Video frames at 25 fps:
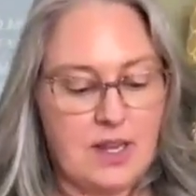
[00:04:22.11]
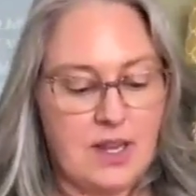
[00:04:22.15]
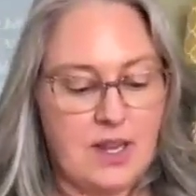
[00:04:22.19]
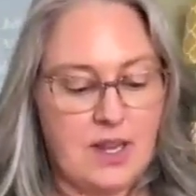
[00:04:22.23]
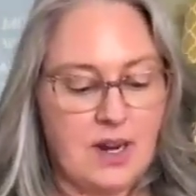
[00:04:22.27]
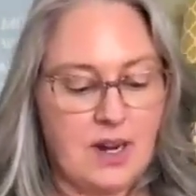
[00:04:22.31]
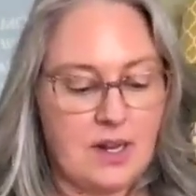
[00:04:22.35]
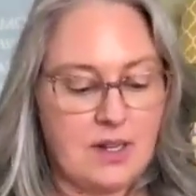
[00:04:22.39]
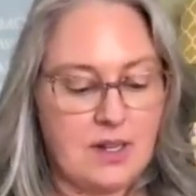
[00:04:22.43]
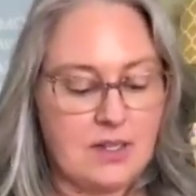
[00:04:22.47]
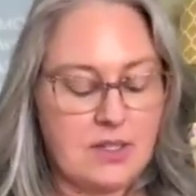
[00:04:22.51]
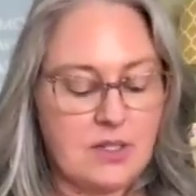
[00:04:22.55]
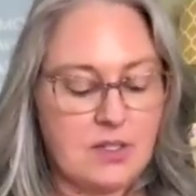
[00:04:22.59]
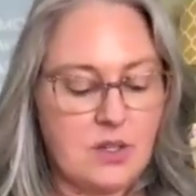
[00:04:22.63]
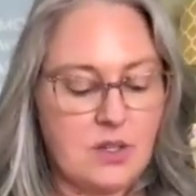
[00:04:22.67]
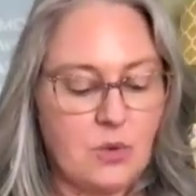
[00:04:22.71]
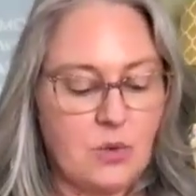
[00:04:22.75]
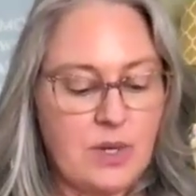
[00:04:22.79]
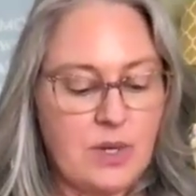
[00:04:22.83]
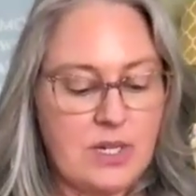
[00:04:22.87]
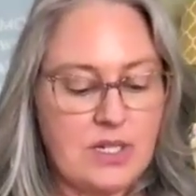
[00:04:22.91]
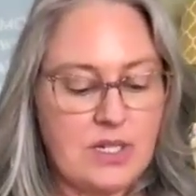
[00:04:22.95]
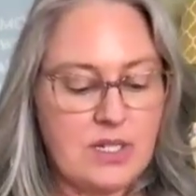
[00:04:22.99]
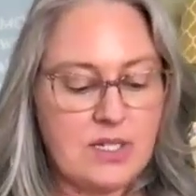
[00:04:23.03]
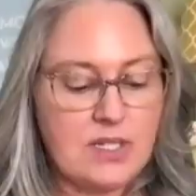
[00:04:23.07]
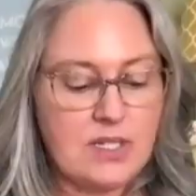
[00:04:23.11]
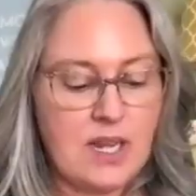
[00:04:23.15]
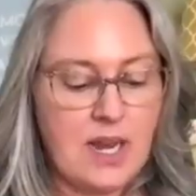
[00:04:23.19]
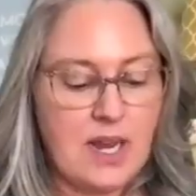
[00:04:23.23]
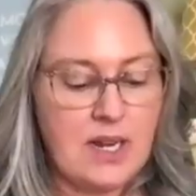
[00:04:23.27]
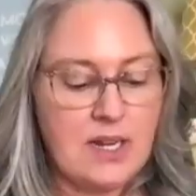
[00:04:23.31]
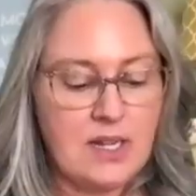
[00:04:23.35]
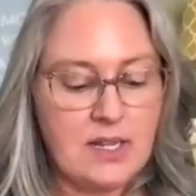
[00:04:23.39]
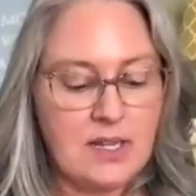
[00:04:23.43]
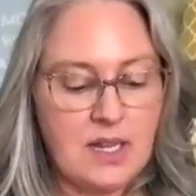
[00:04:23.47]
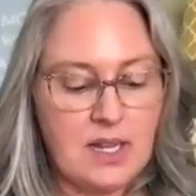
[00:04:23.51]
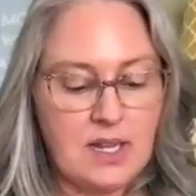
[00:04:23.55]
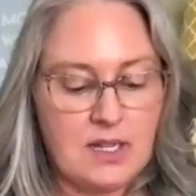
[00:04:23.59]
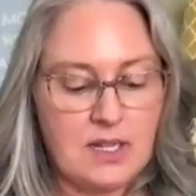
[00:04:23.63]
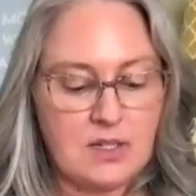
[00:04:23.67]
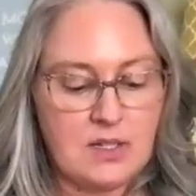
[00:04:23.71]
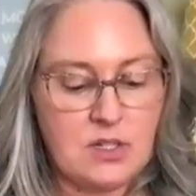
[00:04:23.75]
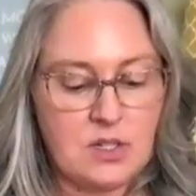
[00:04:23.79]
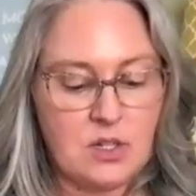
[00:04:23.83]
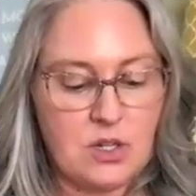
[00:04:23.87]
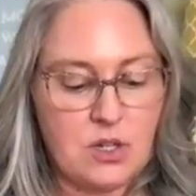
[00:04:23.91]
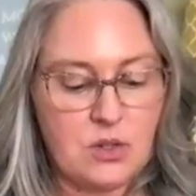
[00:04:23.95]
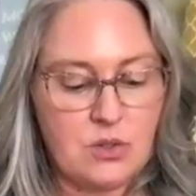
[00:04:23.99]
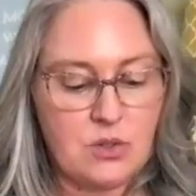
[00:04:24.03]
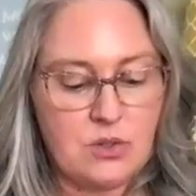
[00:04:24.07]
And so we decide in the end
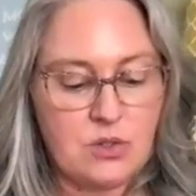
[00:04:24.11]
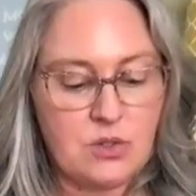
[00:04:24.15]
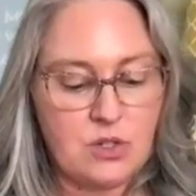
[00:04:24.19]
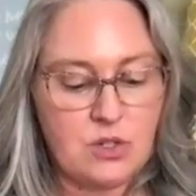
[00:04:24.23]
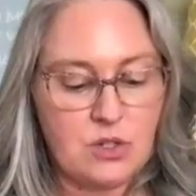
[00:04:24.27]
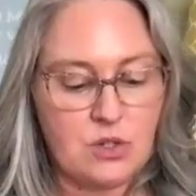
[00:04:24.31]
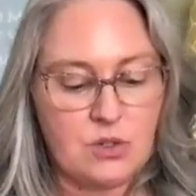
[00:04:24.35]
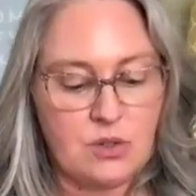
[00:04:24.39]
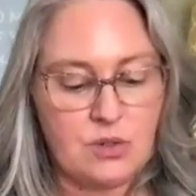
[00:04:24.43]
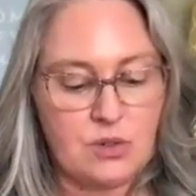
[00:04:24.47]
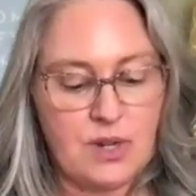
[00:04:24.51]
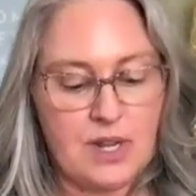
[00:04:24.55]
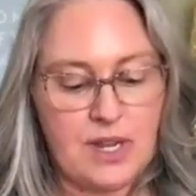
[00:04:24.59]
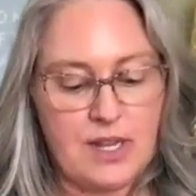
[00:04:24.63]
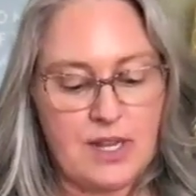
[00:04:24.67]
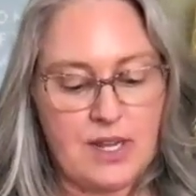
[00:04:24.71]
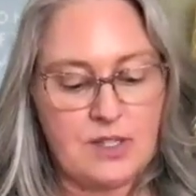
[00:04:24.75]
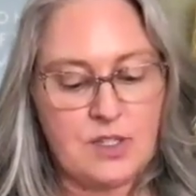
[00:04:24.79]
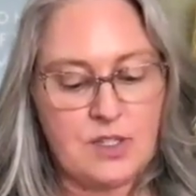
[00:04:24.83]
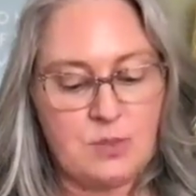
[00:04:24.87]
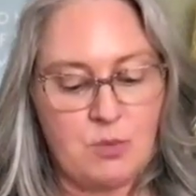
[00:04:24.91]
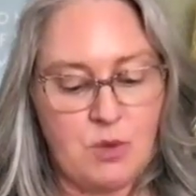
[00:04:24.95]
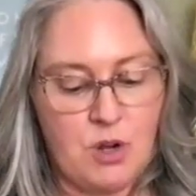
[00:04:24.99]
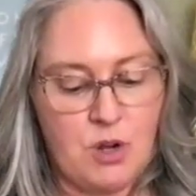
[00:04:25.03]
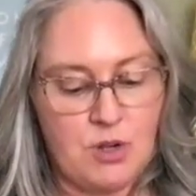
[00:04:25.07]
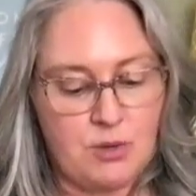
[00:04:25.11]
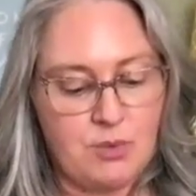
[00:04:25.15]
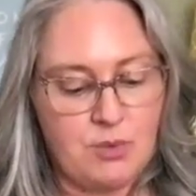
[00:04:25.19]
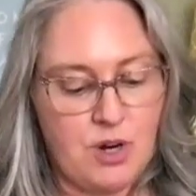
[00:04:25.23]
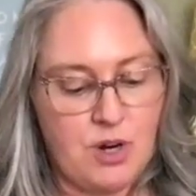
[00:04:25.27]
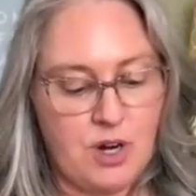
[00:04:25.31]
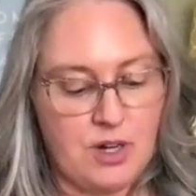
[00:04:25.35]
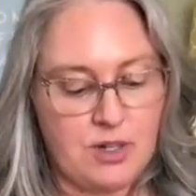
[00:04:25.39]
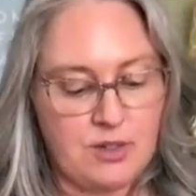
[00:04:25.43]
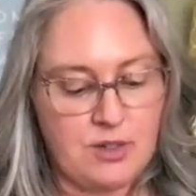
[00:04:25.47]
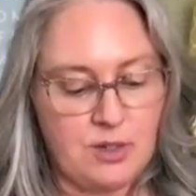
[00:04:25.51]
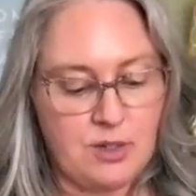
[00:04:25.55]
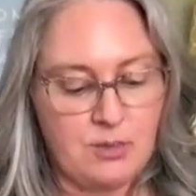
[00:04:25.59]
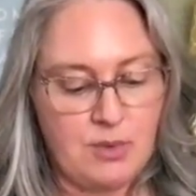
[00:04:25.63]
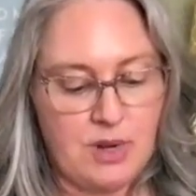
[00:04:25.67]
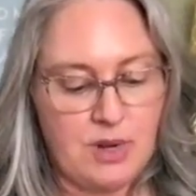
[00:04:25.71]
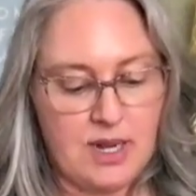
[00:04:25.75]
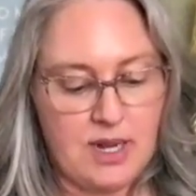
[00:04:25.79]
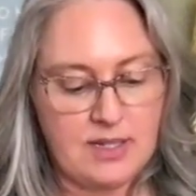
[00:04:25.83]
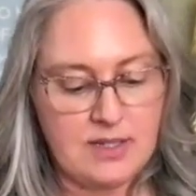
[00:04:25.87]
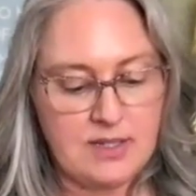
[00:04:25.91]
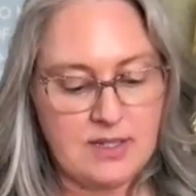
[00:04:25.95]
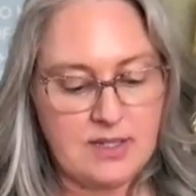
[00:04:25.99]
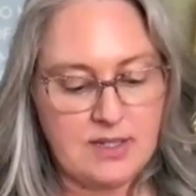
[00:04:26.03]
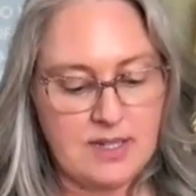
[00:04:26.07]
to go to a smaller park
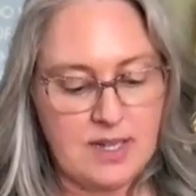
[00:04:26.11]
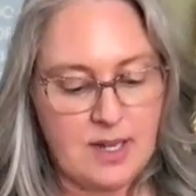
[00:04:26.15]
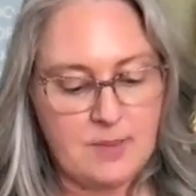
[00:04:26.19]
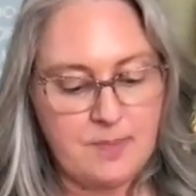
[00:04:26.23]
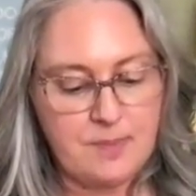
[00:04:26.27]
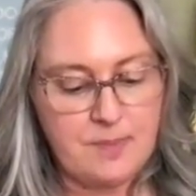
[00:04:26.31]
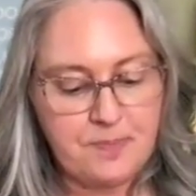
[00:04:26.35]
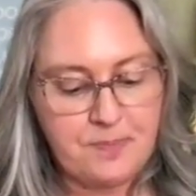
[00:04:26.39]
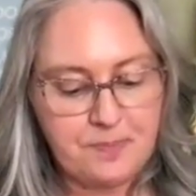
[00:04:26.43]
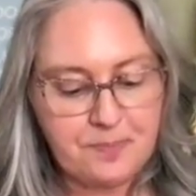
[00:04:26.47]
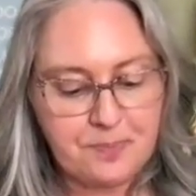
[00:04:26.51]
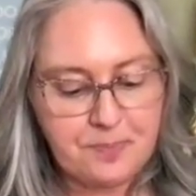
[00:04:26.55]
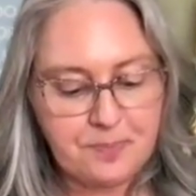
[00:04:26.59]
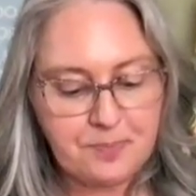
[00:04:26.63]
nearby instead.